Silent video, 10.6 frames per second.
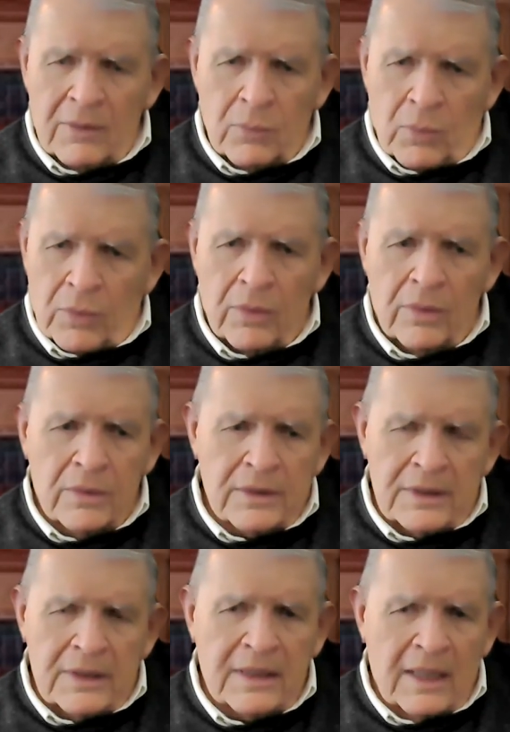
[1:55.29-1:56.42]
world
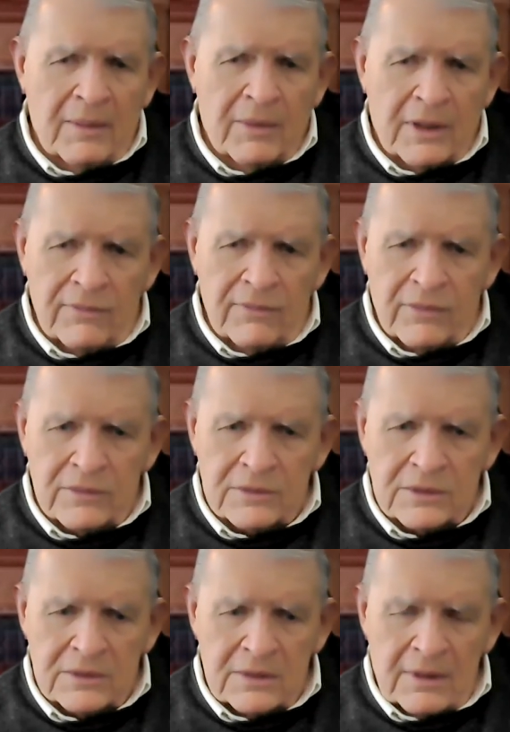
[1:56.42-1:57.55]
economic
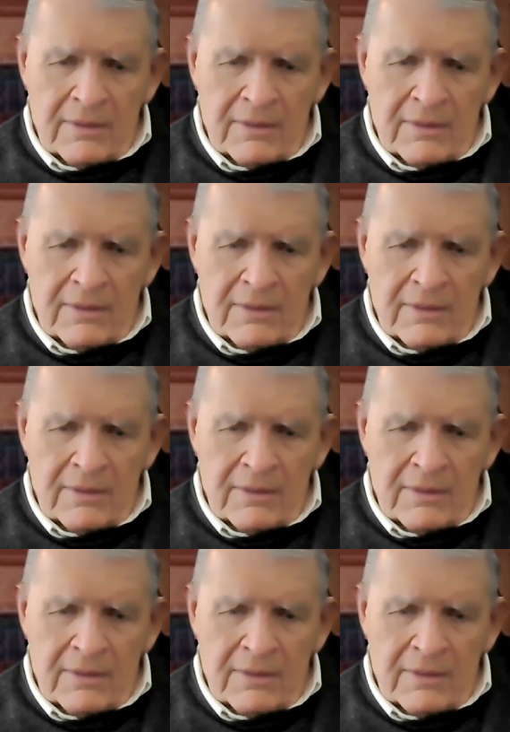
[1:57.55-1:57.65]
influences,